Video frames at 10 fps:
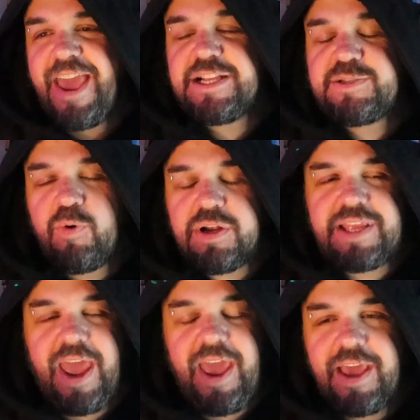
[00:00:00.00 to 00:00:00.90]
it's more
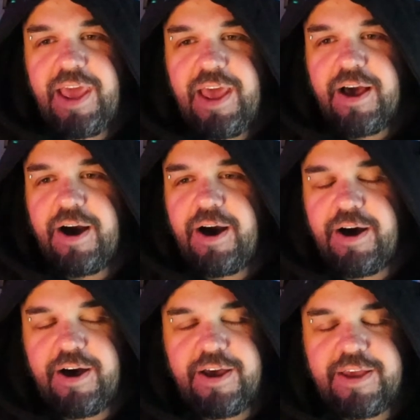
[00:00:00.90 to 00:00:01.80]
dank
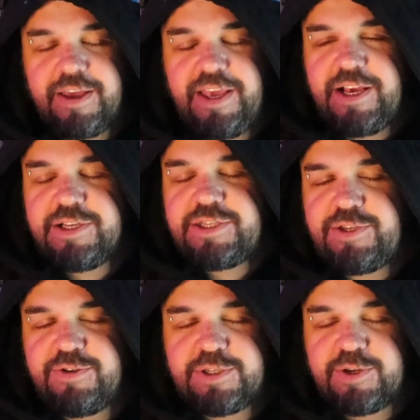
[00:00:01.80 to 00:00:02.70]
uh, Geese
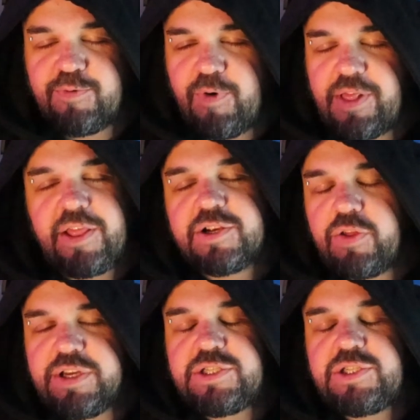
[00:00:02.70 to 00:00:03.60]
used to like. There's
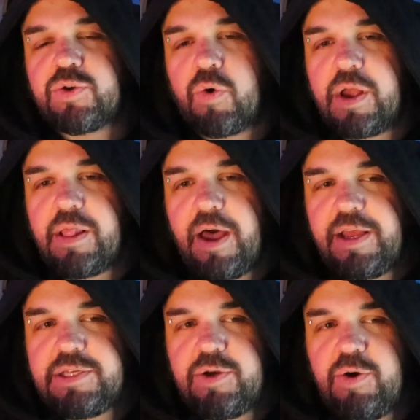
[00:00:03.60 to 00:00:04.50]
all this
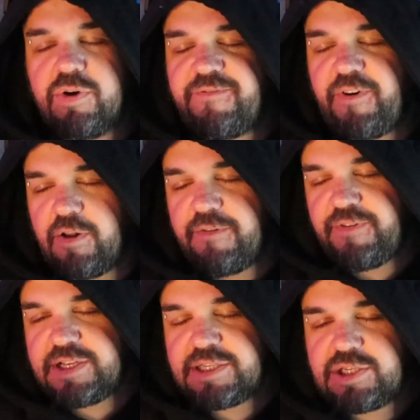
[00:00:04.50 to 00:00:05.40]
storyline to it where Final
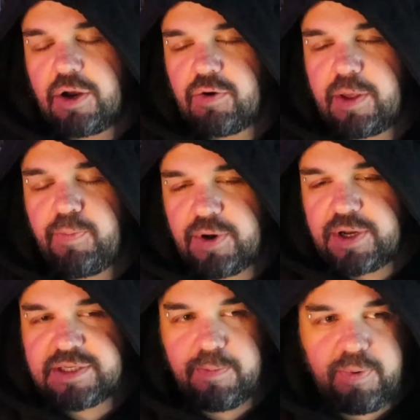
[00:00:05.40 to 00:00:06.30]
Fights is generally pretty
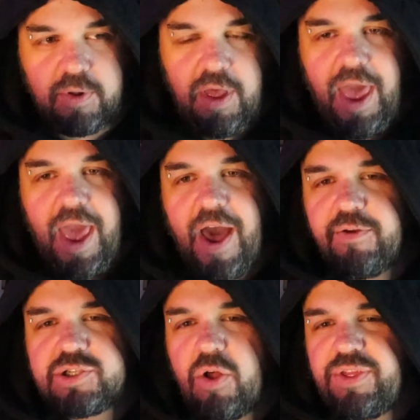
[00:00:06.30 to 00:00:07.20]
simple, and
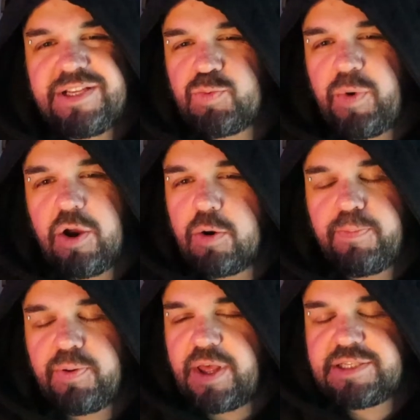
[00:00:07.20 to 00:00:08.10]
there's all these weird
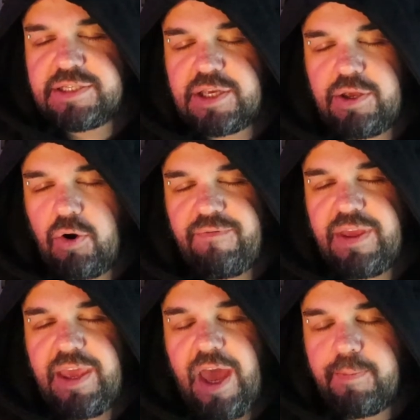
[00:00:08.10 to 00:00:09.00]
places that you don't
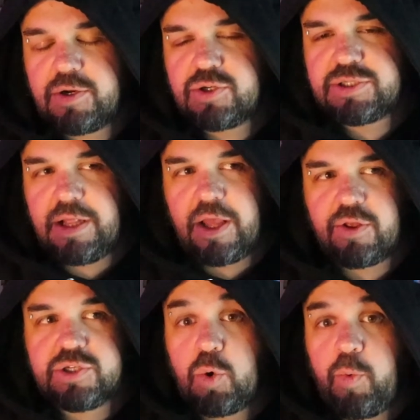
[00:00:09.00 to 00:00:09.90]
even get in Metro City. Like
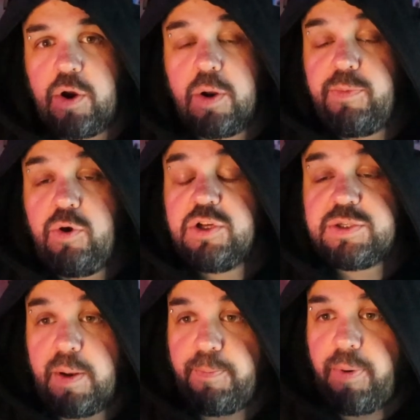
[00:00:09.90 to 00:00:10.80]
there's a weird amusement